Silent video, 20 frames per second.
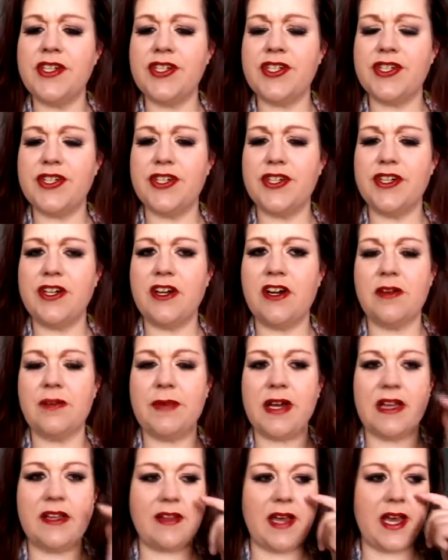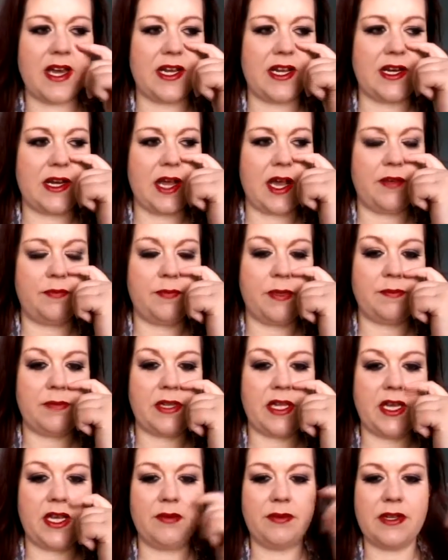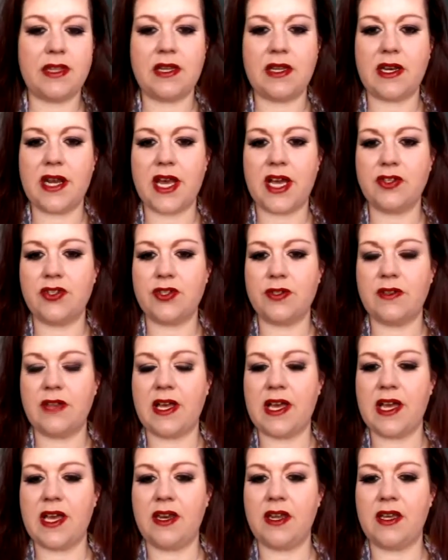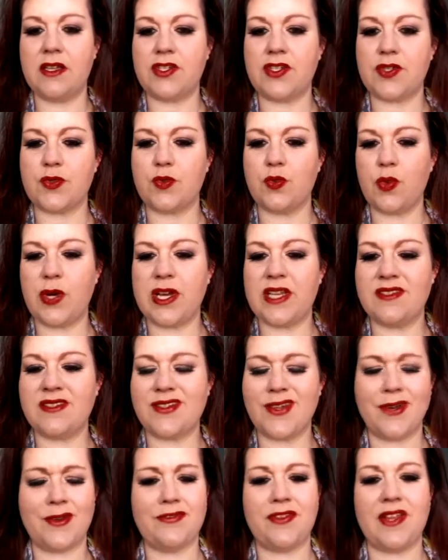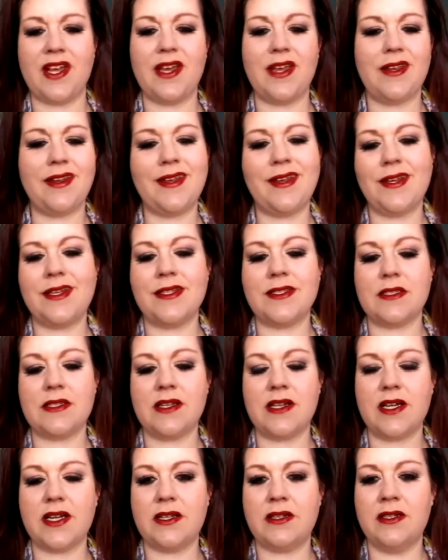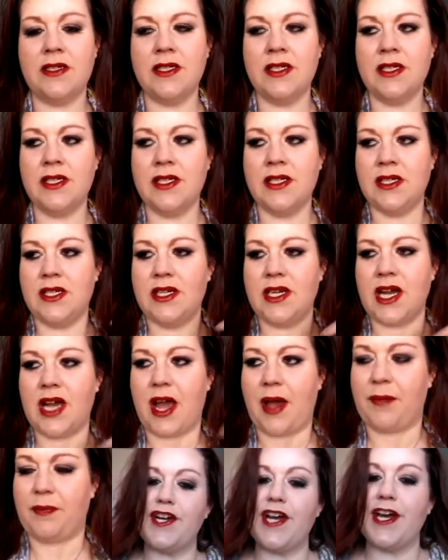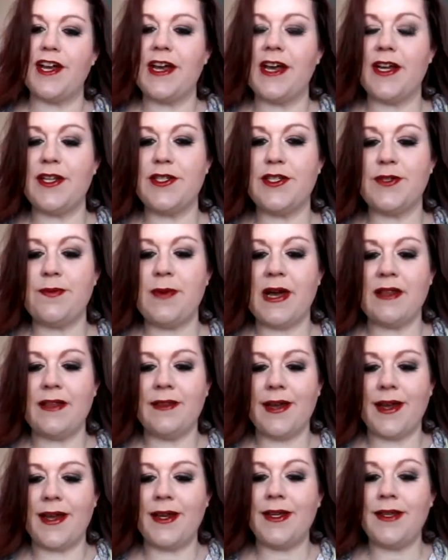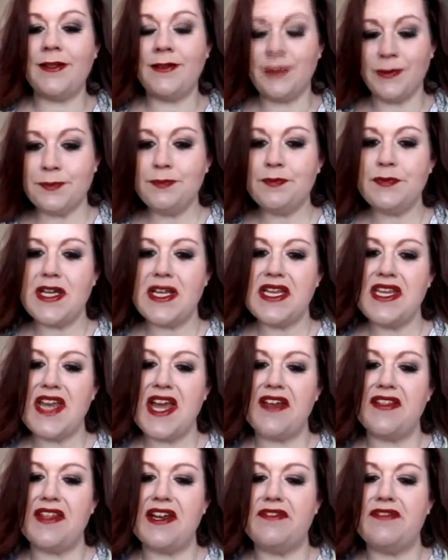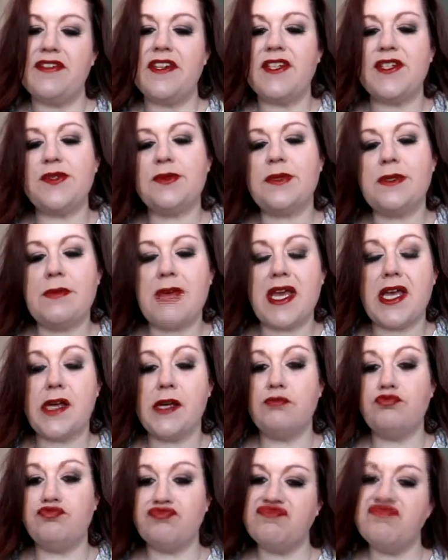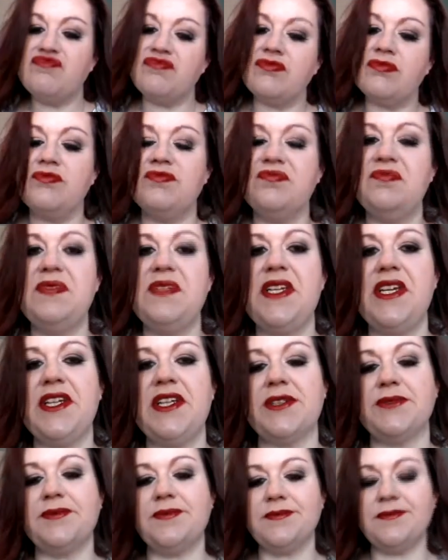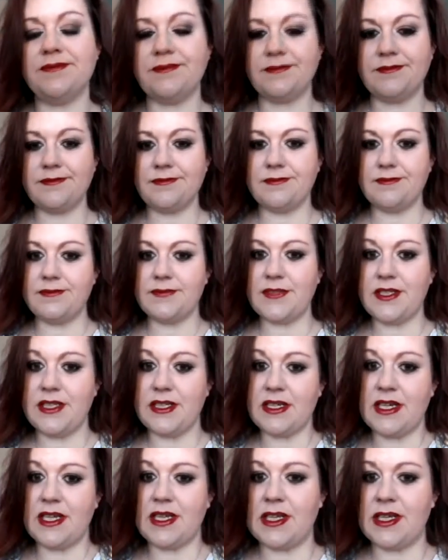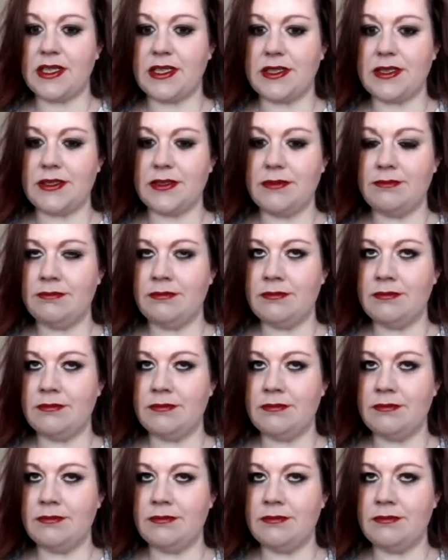sure on my lighting. I've been playing with a natural light and just one soft light, and it's not. I figured out how to do my lighting now that I finished with makeup. You know how that is.